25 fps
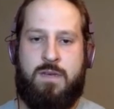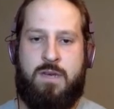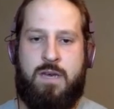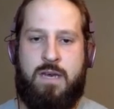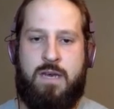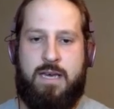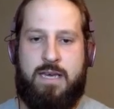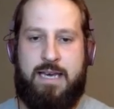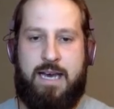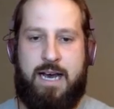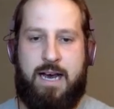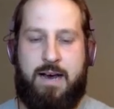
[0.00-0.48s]

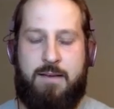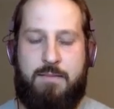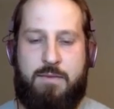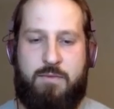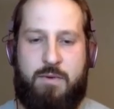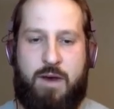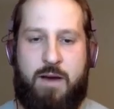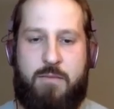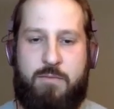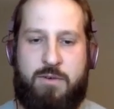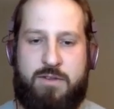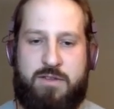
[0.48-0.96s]
Yeah,
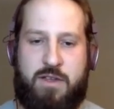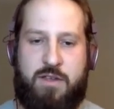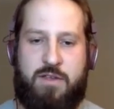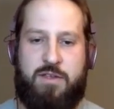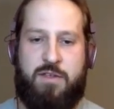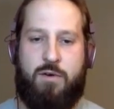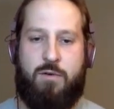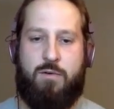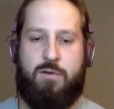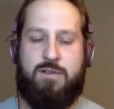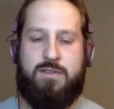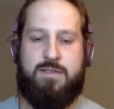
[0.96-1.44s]
I'm with the
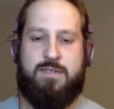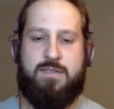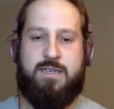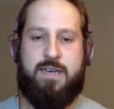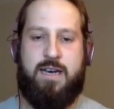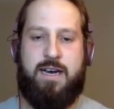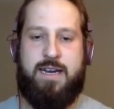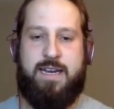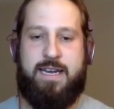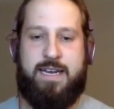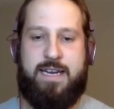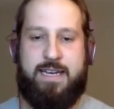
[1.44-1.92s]
Thornton
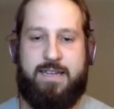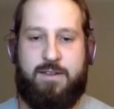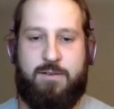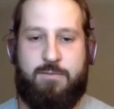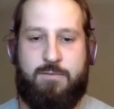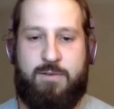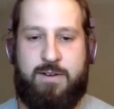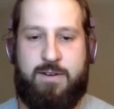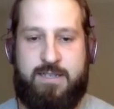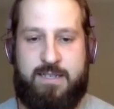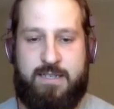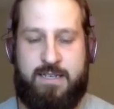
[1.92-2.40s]
signing, and the
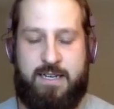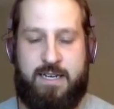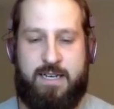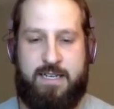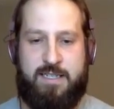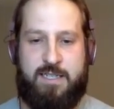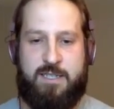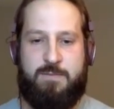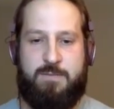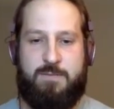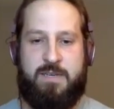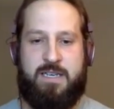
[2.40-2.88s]
reason
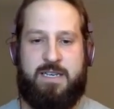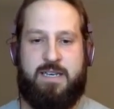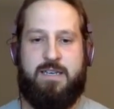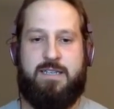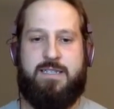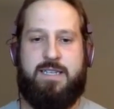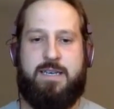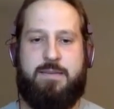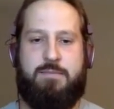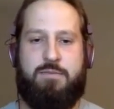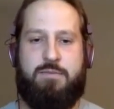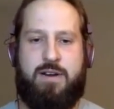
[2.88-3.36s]
is
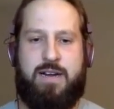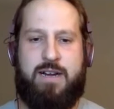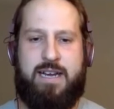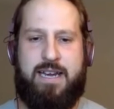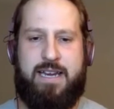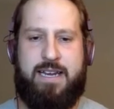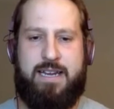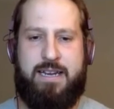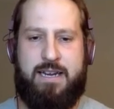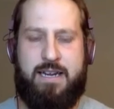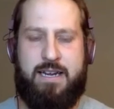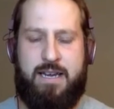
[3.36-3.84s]
because they bring
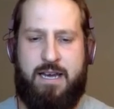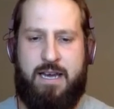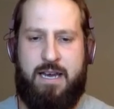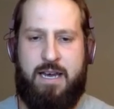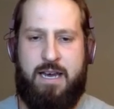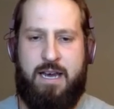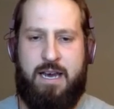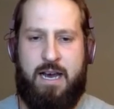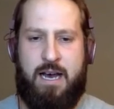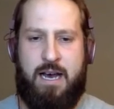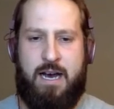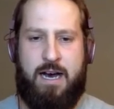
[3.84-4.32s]
in
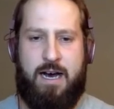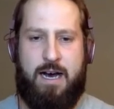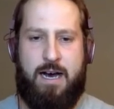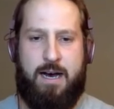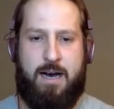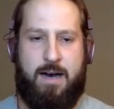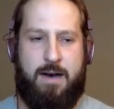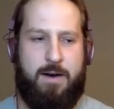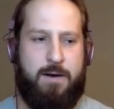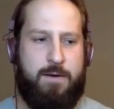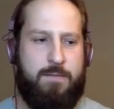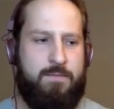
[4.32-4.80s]

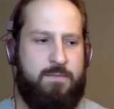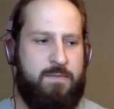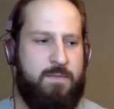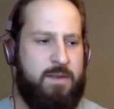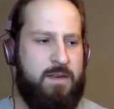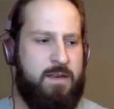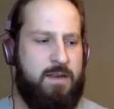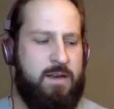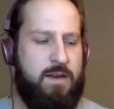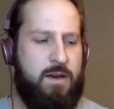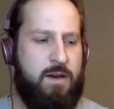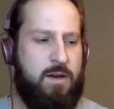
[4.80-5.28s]

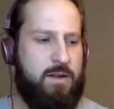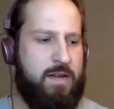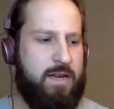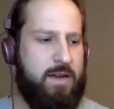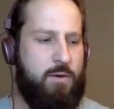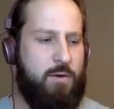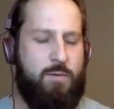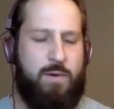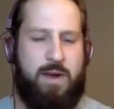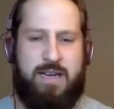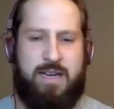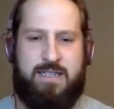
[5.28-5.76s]
like a
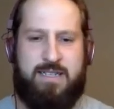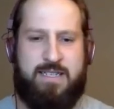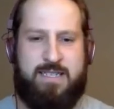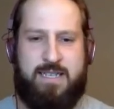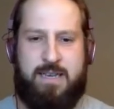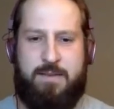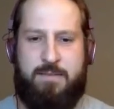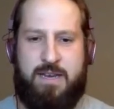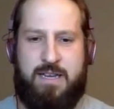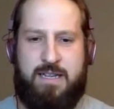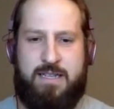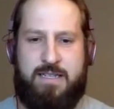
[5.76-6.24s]
Wayne
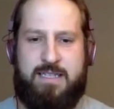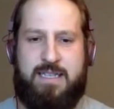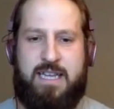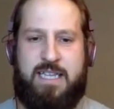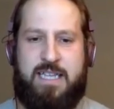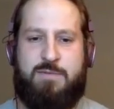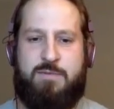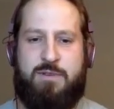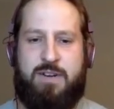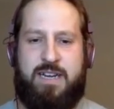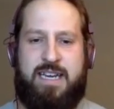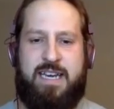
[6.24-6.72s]
Simmonds, and
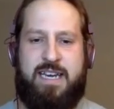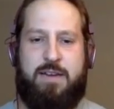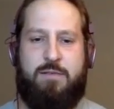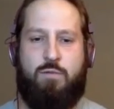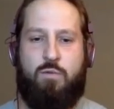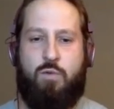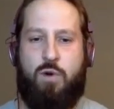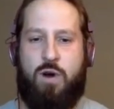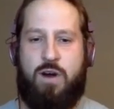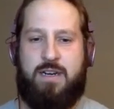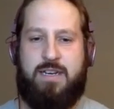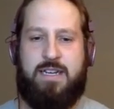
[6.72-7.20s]
that's bringing in
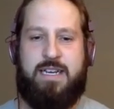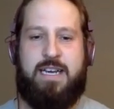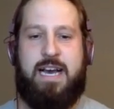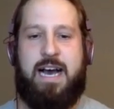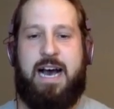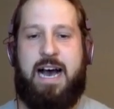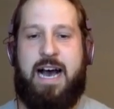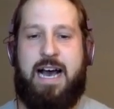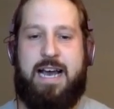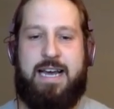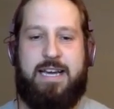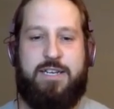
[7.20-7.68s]
one
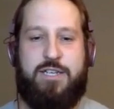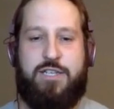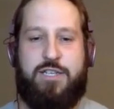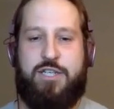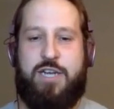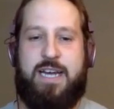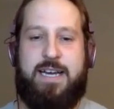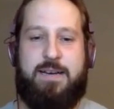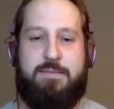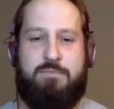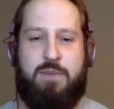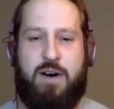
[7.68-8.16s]
guy. And
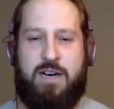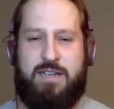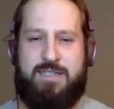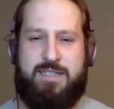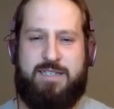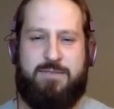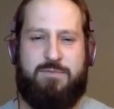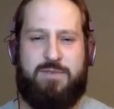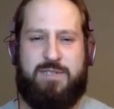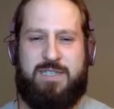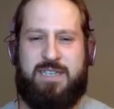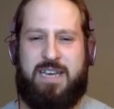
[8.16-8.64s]
Jake
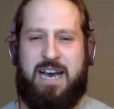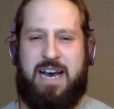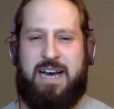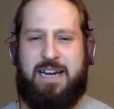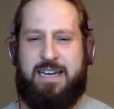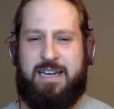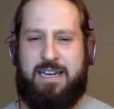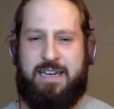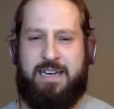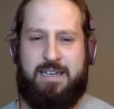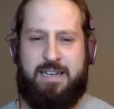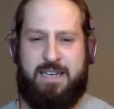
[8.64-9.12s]
Muzzin was kind
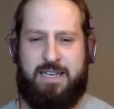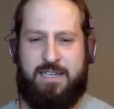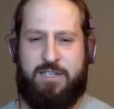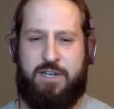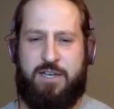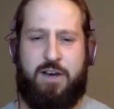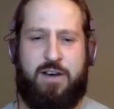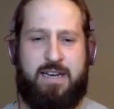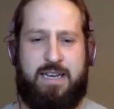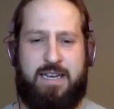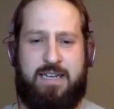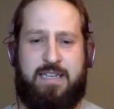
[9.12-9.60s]
of in
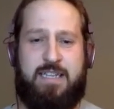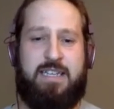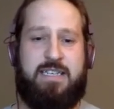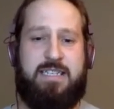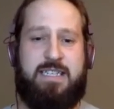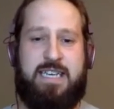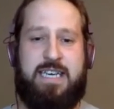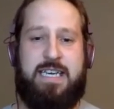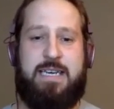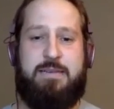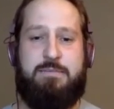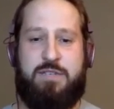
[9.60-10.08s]
talking the
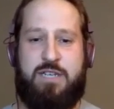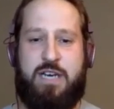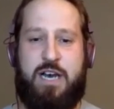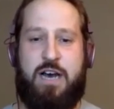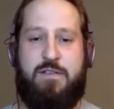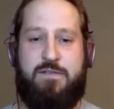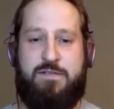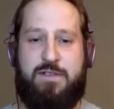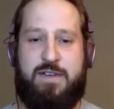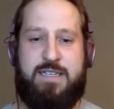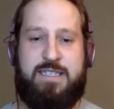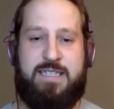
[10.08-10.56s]
team
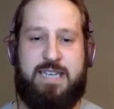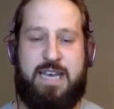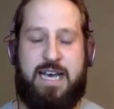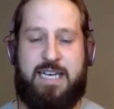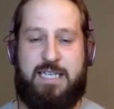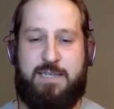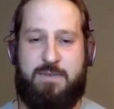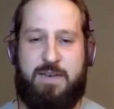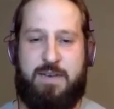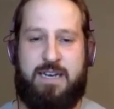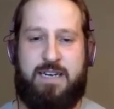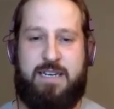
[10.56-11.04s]
toughness
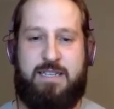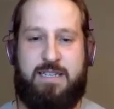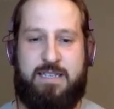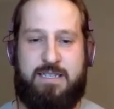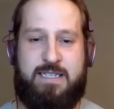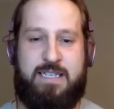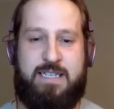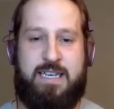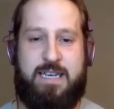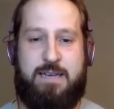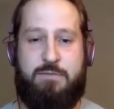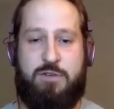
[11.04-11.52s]
aspect of this
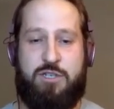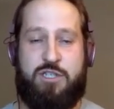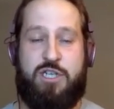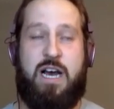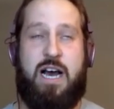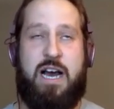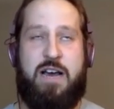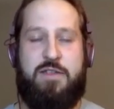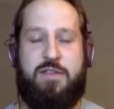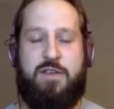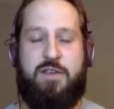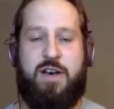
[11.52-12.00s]
team, which
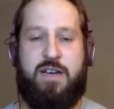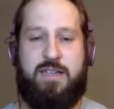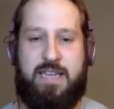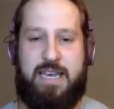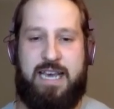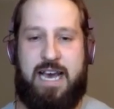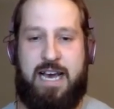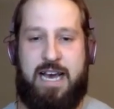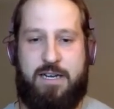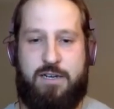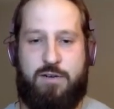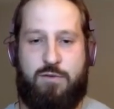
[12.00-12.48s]
I thought they
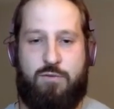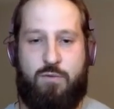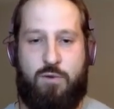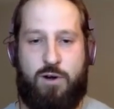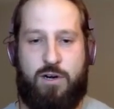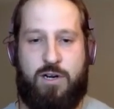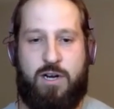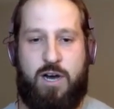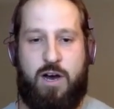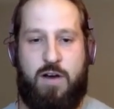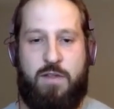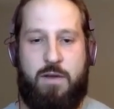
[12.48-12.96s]
had to
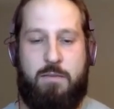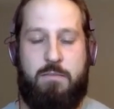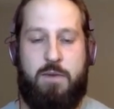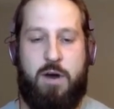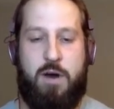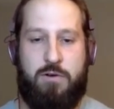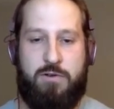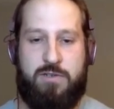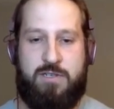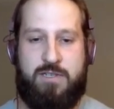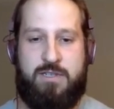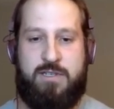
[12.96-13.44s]
work on the
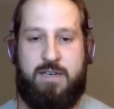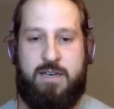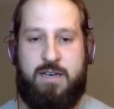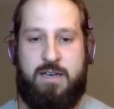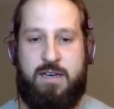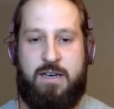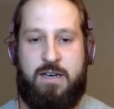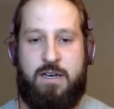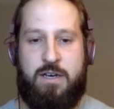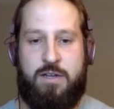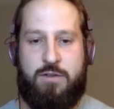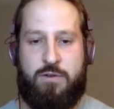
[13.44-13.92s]
most
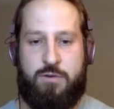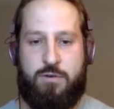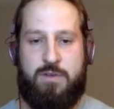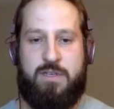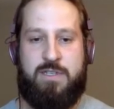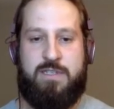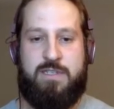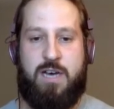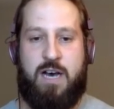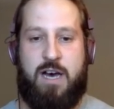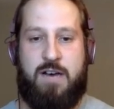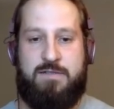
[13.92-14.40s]
through
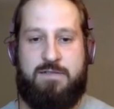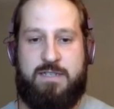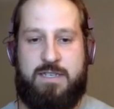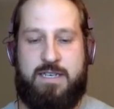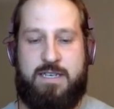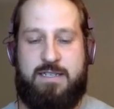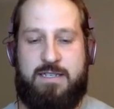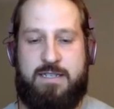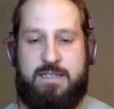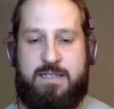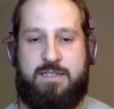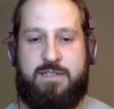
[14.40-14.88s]
this
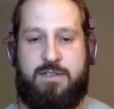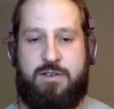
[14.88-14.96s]
offseason.